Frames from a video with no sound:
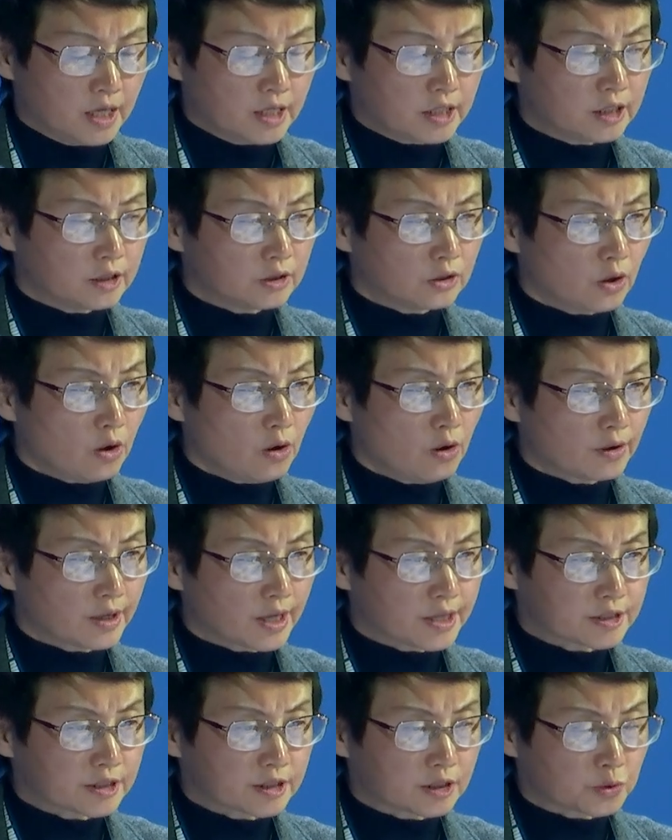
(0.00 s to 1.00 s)
In
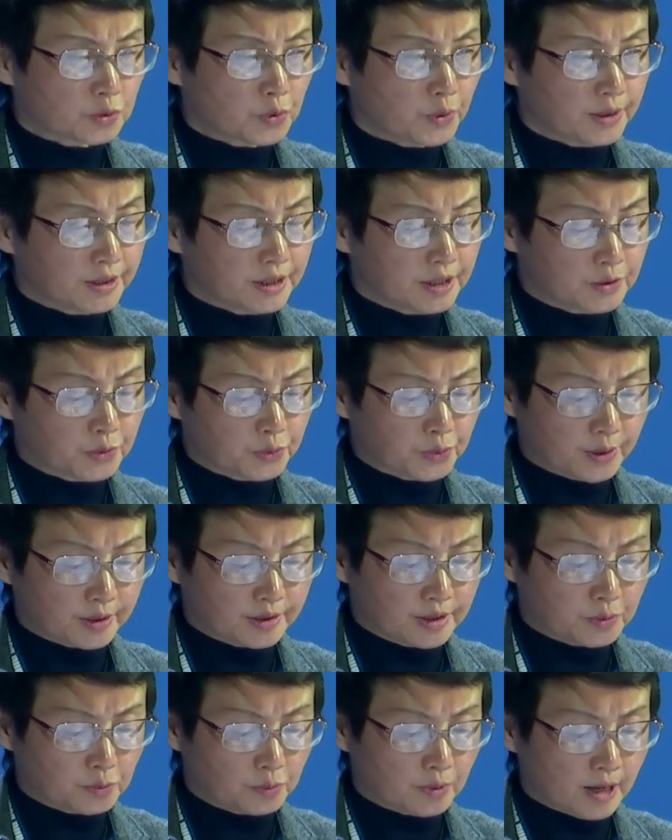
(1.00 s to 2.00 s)
August
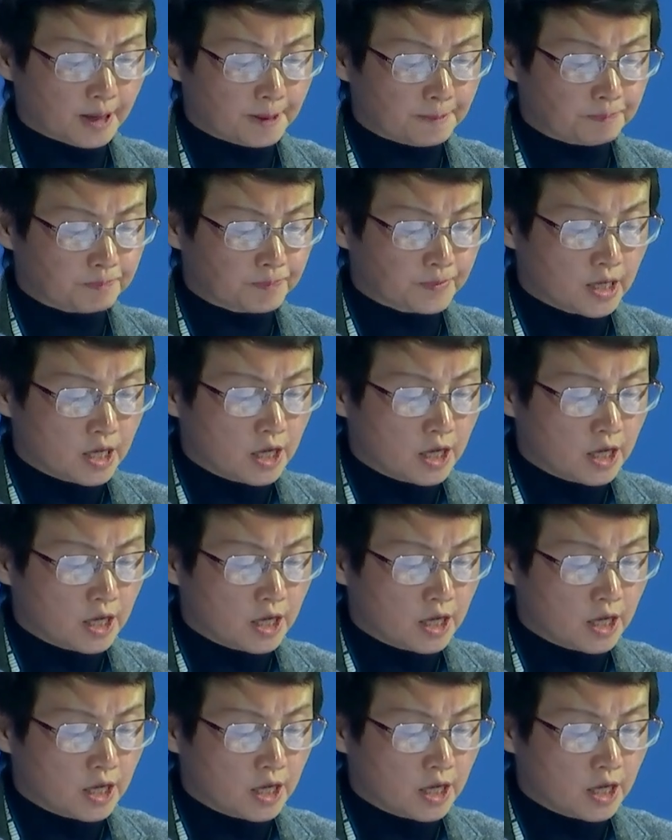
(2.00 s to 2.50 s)
2021,